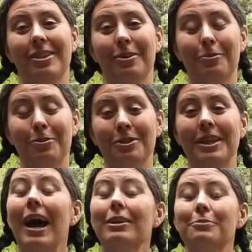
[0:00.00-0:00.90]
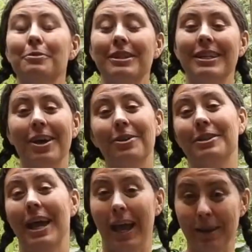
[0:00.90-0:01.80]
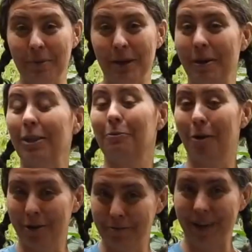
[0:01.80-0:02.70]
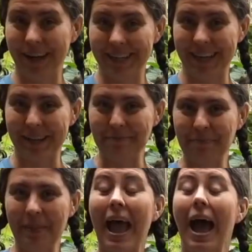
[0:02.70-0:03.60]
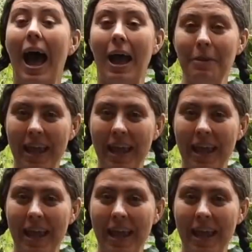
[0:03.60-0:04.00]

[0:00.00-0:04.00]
of the course, I just wanted to tell you a tiny bit about the Walden Effect team. I'm